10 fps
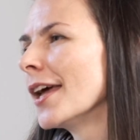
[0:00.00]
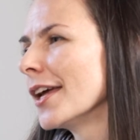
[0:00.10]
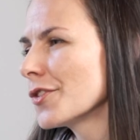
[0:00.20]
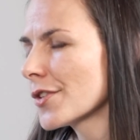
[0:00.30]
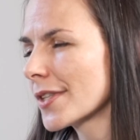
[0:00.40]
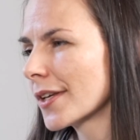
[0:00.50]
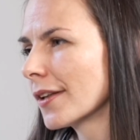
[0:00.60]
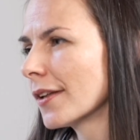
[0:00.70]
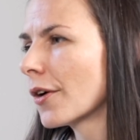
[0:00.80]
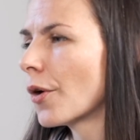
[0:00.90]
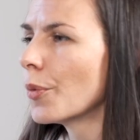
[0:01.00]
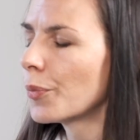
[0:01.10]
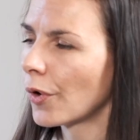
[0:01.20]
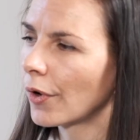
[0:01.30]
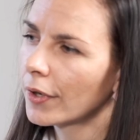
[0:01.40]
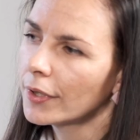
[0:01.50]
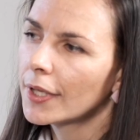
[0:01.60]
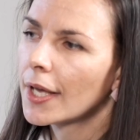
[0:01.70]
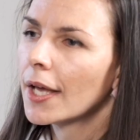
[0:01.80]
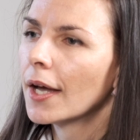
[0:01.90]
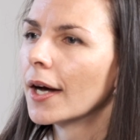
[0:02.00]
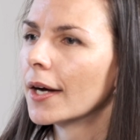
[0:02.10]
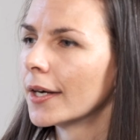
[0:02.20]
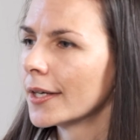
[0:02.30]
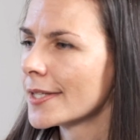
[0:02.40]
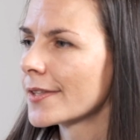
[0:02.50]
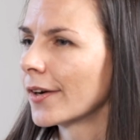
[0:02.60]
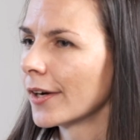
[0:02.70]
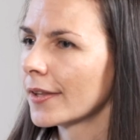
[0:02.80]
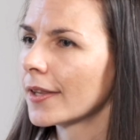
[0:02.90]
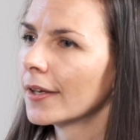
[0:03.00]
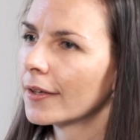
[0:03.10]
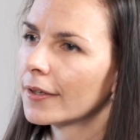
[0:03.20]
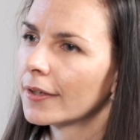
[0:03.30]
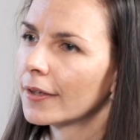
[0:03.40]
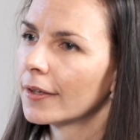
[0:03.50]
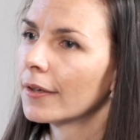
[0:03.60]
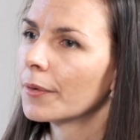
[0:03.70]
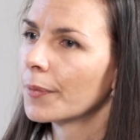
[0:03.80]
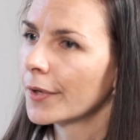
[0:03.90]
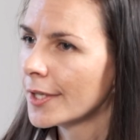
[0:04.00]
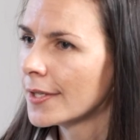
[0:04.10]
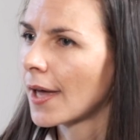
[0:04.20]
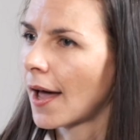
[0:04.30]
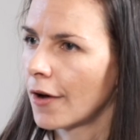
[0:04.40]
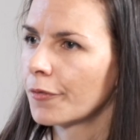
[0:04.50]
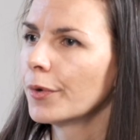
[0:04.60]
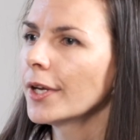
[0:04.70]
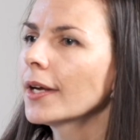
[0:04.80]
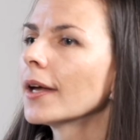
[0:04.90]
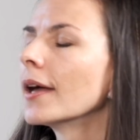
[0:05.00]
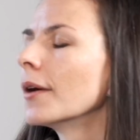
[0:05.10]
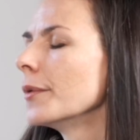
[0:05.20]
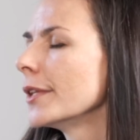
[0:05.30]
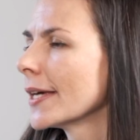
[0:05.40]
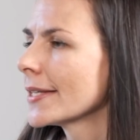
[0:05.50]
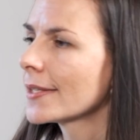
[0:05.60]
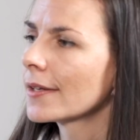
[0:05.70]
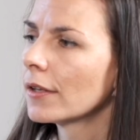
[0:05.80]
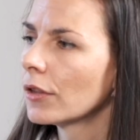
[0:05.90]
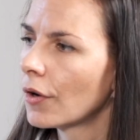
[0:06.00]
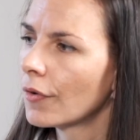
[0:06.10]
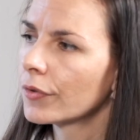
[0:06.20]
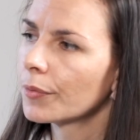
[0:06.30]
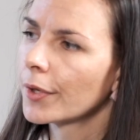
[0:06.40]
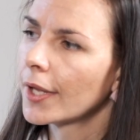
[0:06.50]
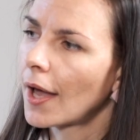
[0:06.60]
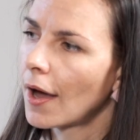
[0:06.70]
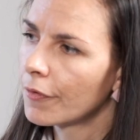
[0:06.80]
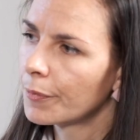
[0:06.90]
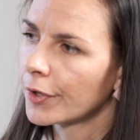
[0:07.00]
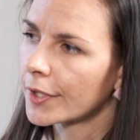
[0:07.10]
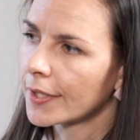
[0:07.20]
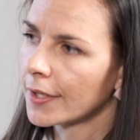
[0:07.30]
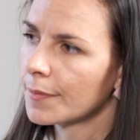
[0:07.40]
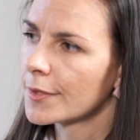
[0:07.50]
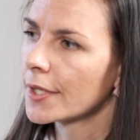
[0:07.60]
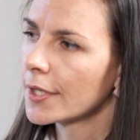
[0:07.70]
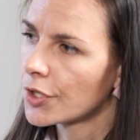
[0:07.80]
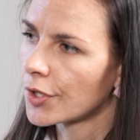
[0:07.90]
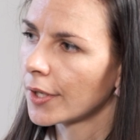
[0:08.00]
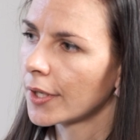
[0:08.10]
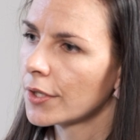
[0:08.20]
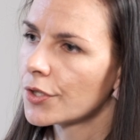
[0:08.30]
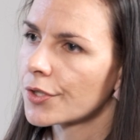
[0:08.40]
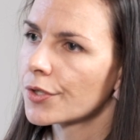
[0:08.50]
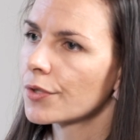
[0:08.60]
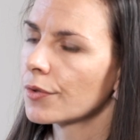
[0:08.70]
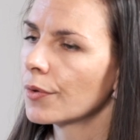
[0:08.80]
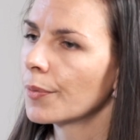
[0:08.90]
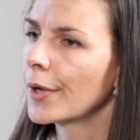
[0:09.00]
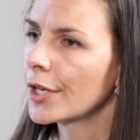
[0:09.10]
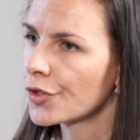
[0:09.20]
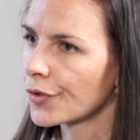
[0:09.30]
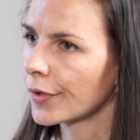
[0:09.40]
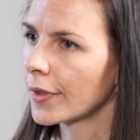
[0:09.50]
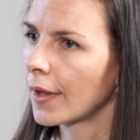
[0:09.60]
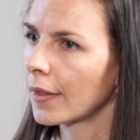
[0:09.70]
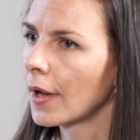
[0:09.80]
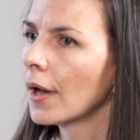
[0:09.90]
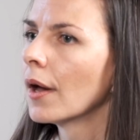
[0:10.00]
interestingly, the whole product, it started in HyprChats, and we tested a lot with the HyprChats teams initially, just to make sure that